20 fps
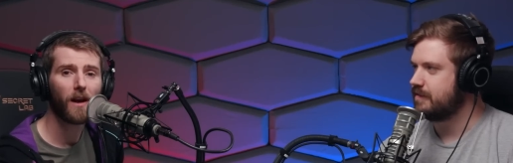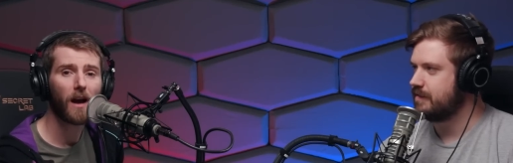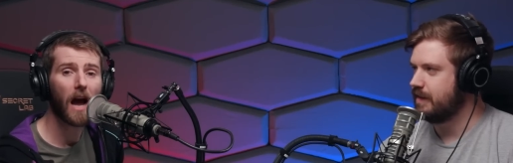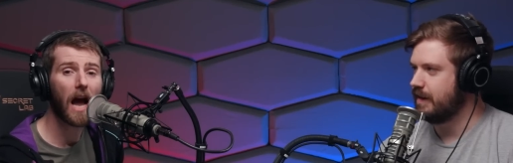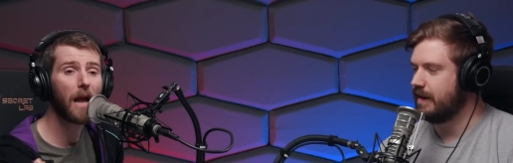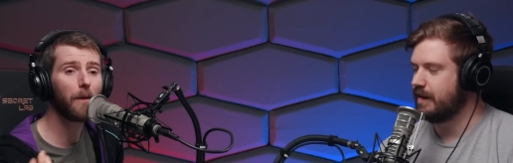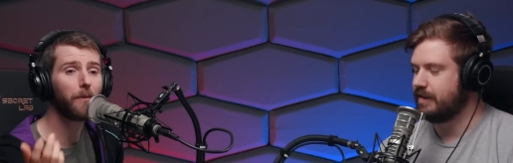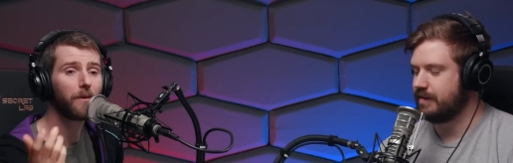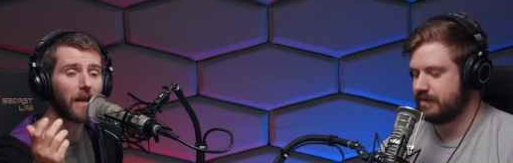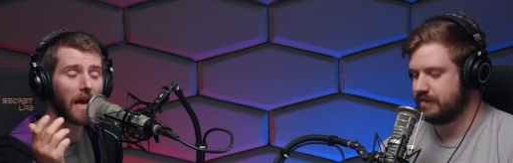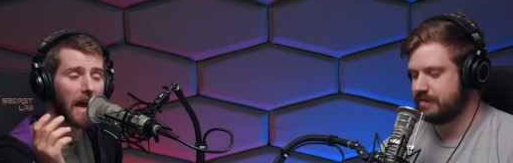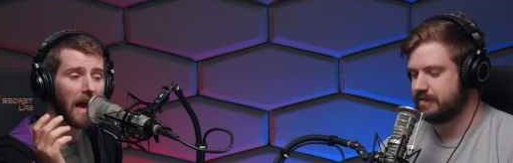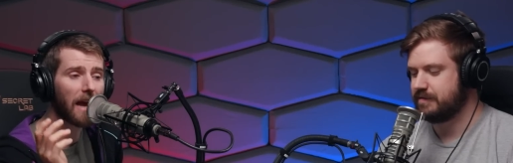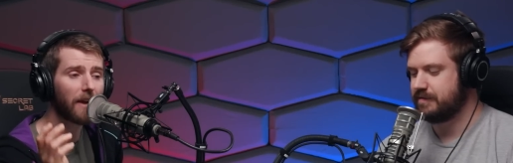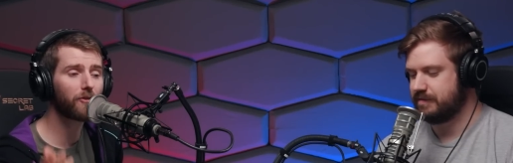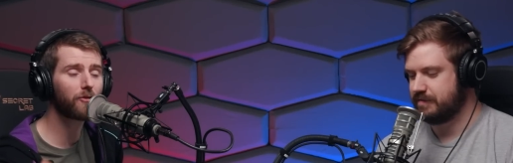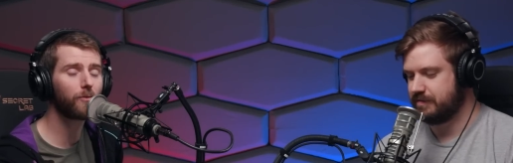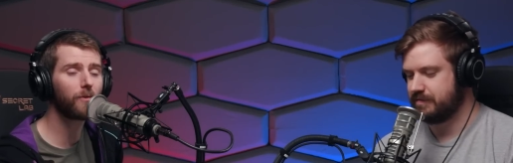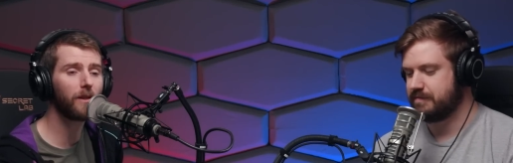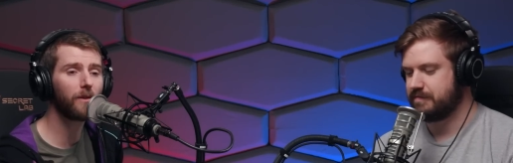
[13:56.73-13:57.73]
Speaker 1: Yeah. I would
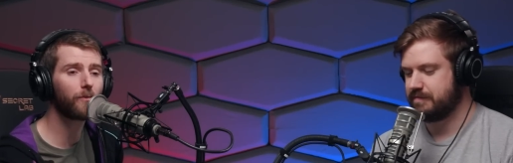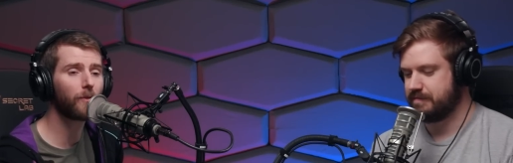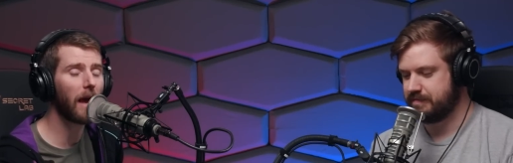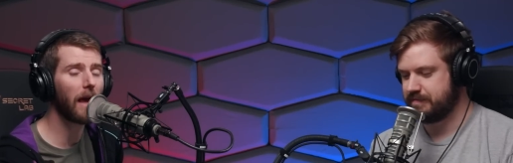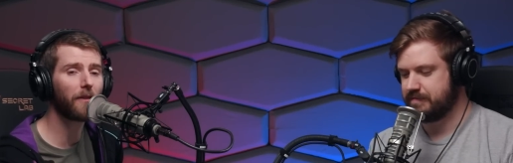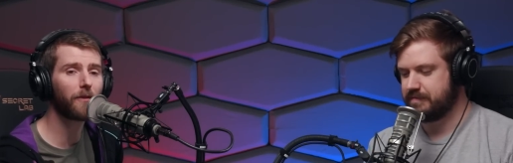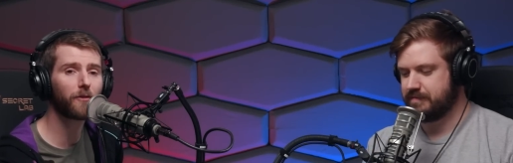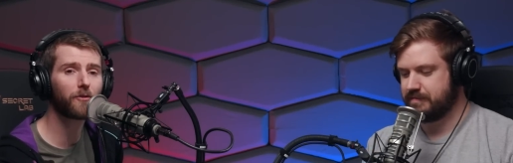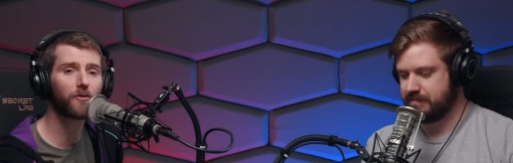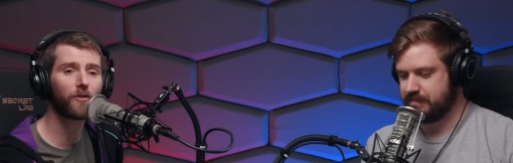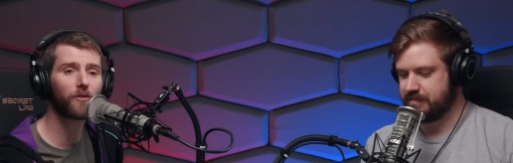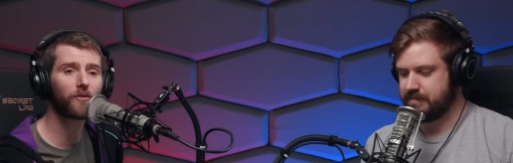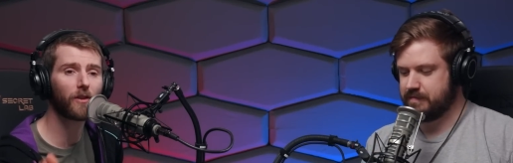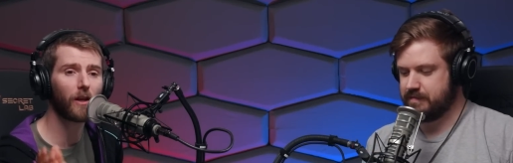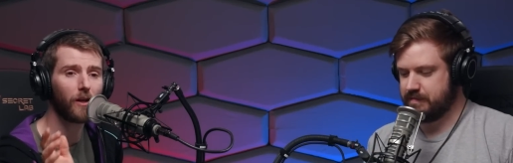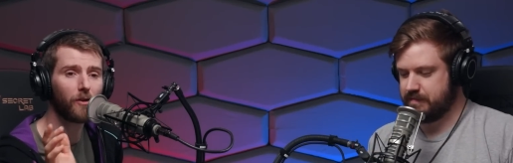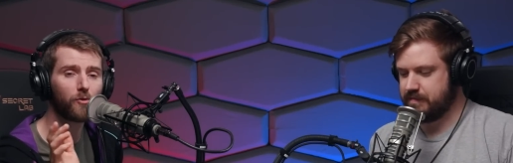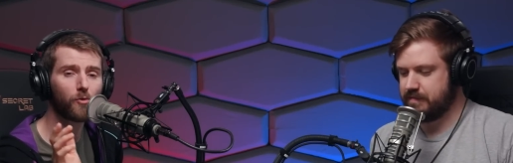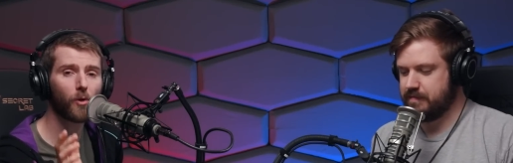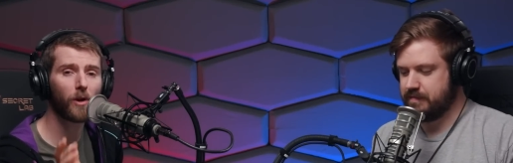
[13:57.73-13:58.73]
actually rather just
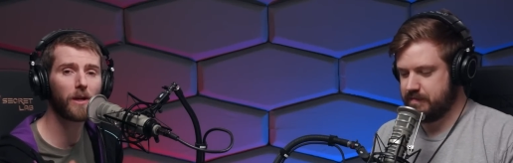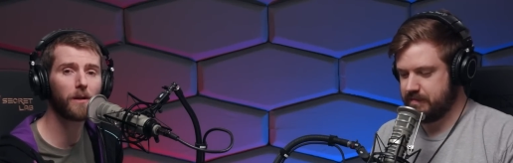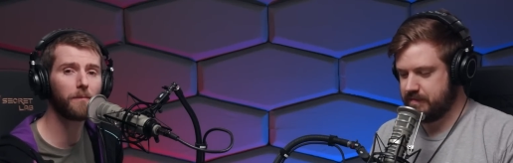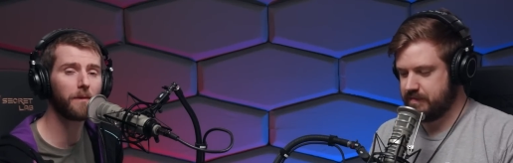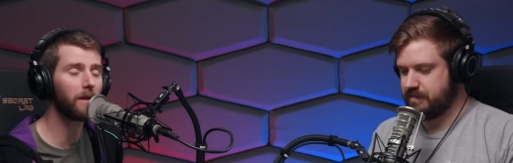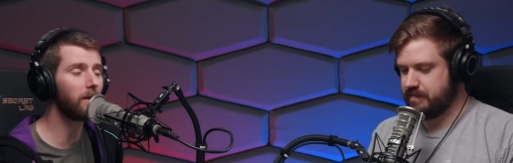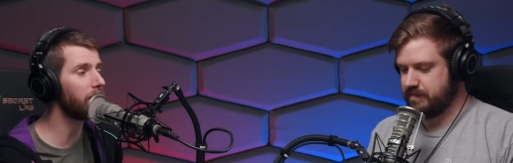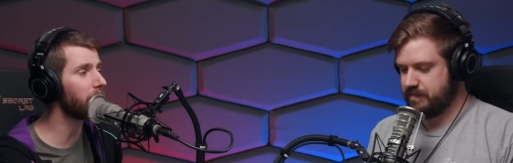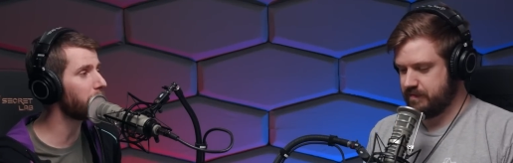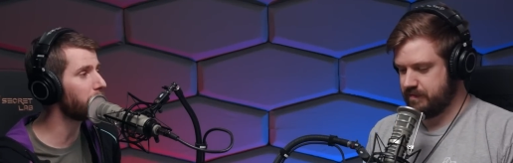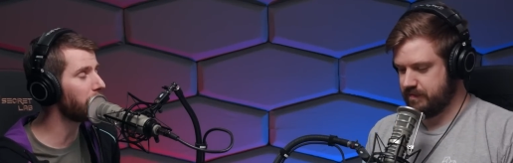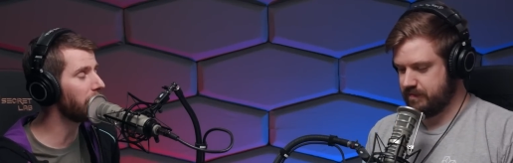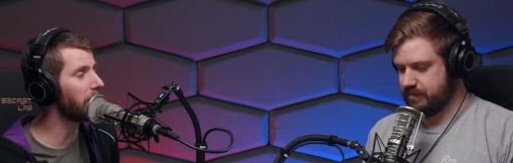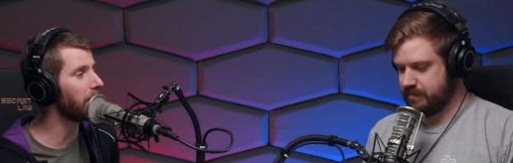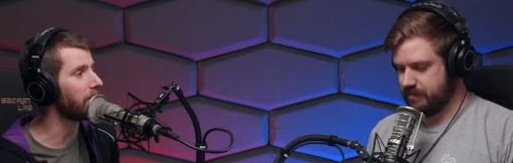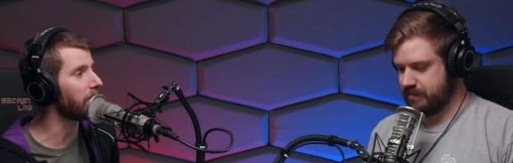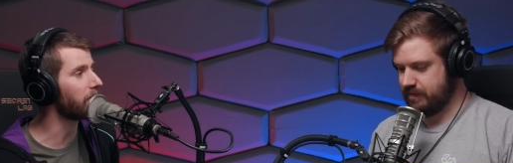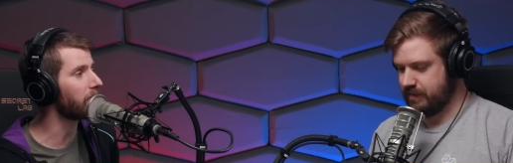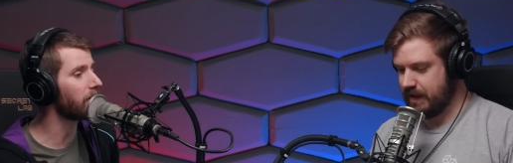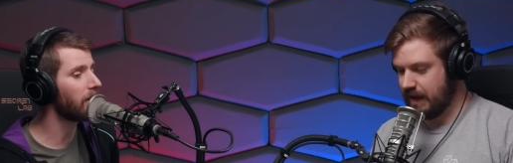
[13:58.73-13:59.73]
enjoy a meal in
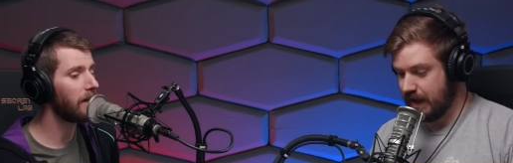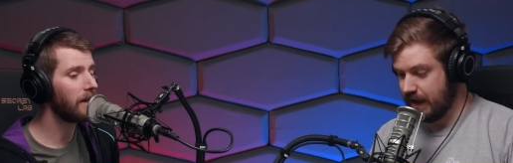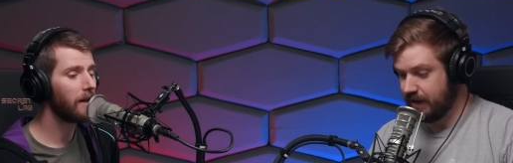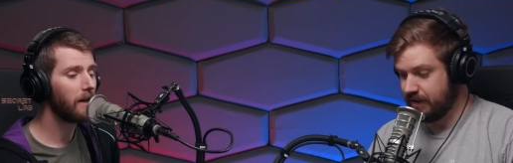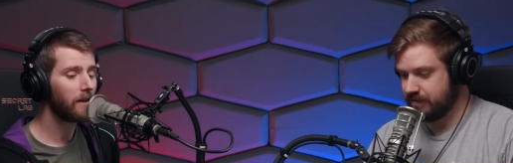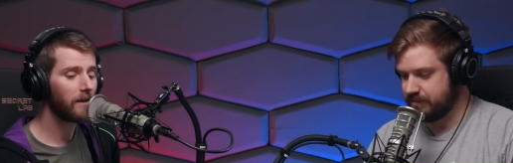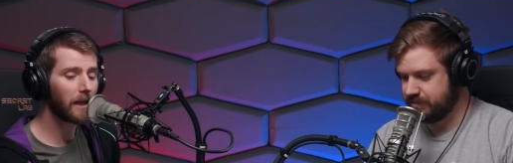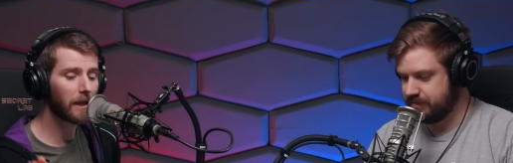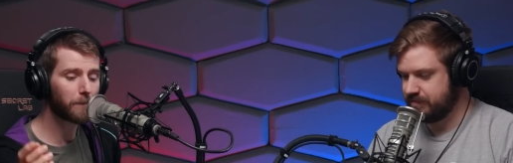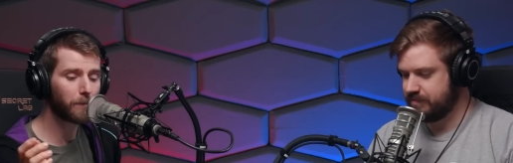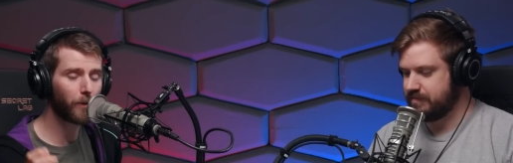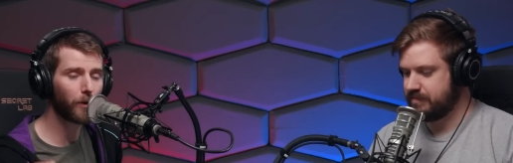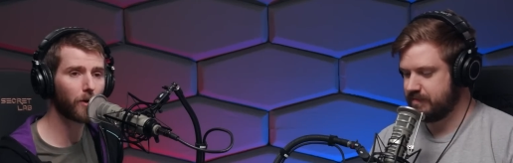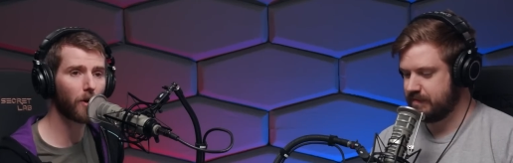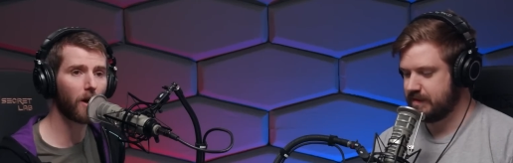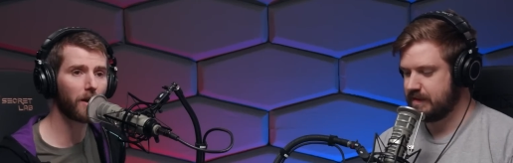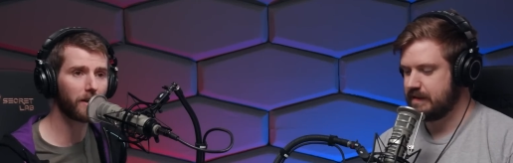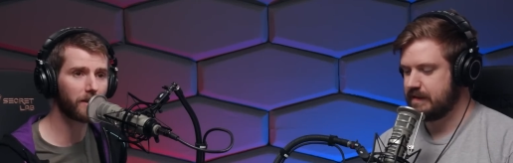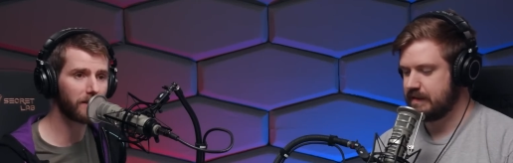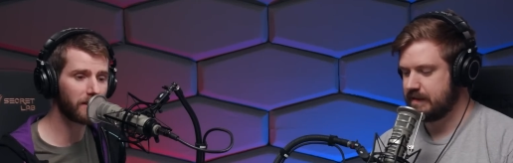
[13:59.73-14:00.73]
peace. Yeah. Like put
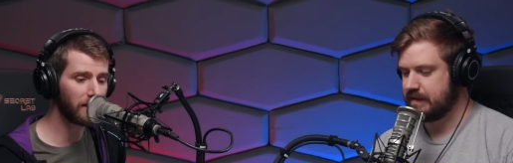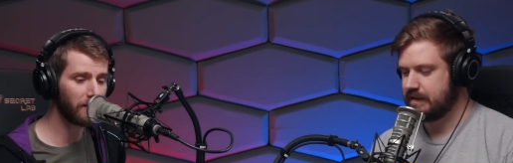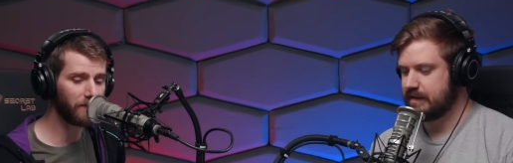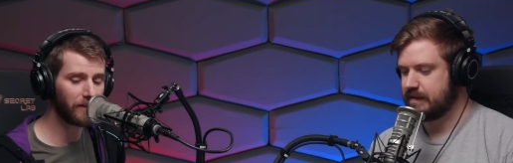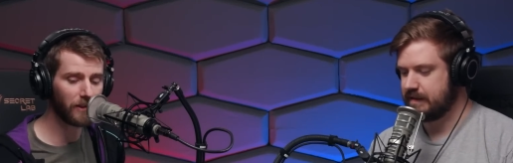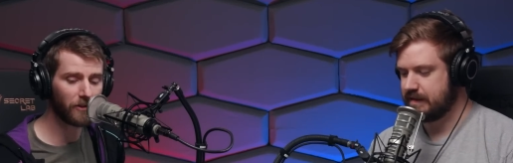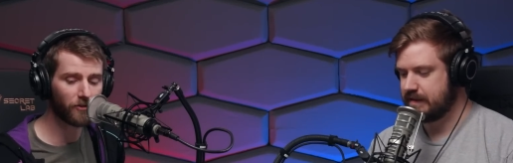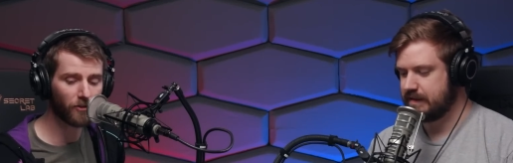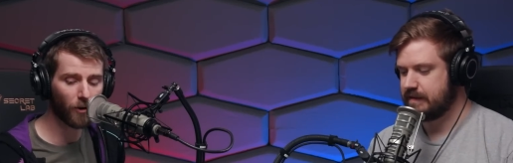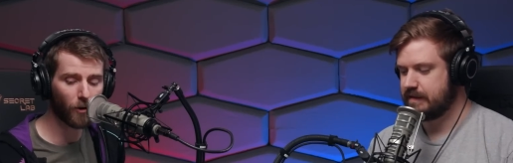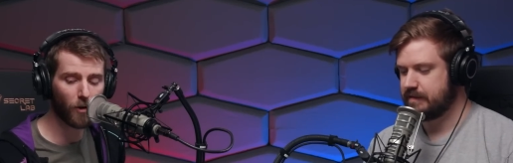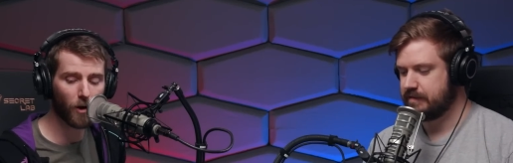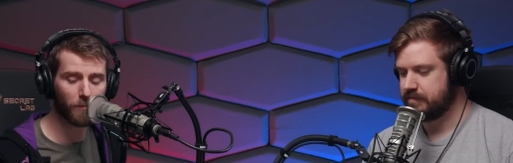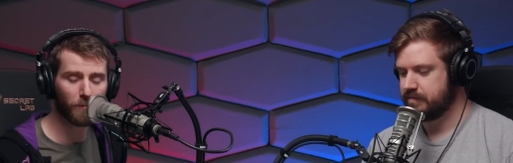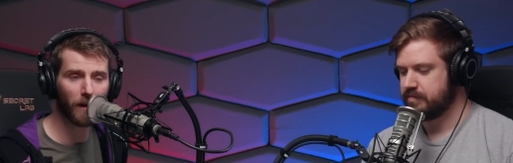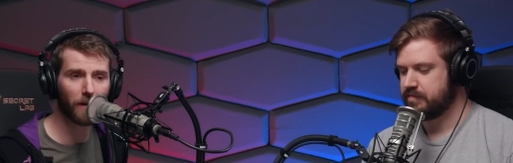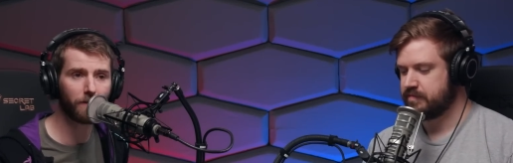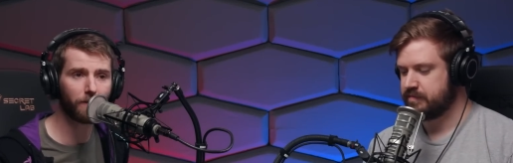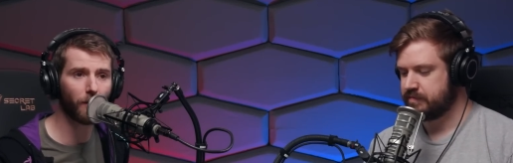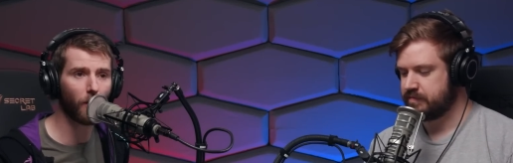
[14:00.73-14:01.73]
on a TV show on
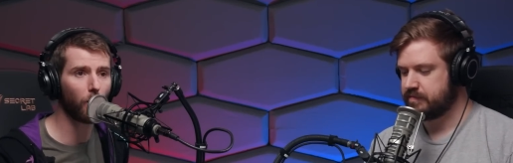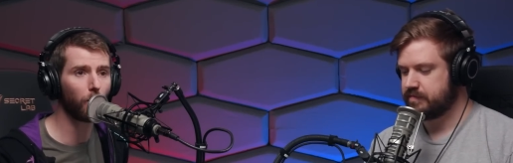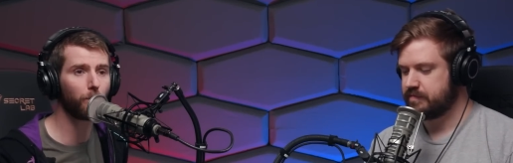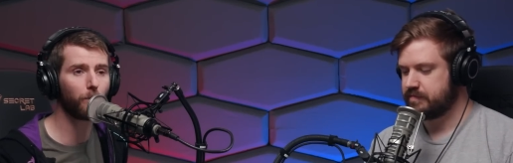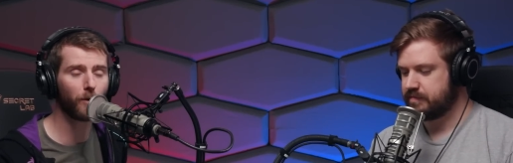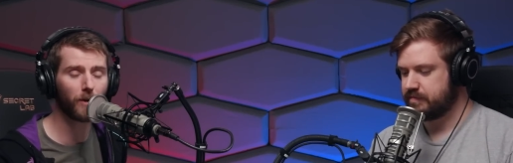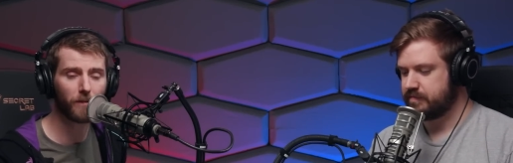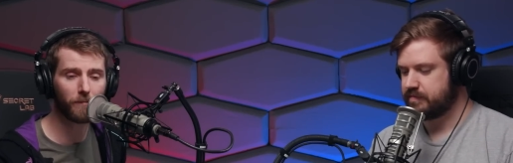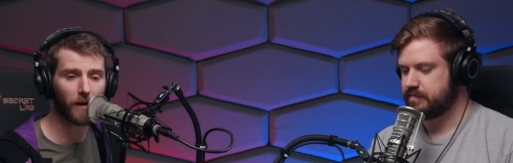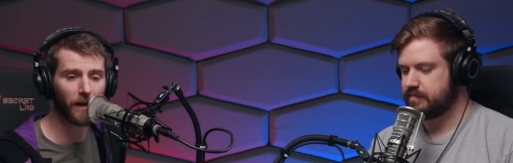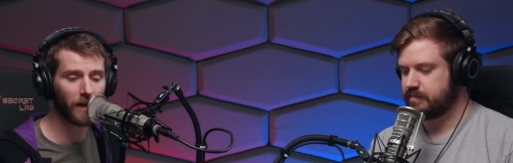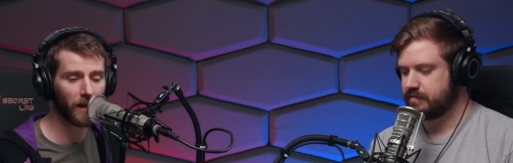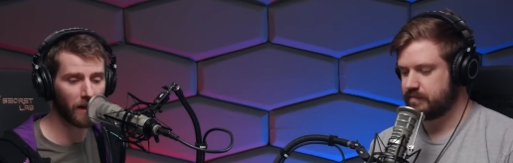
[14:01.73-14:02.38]
my phone, put in my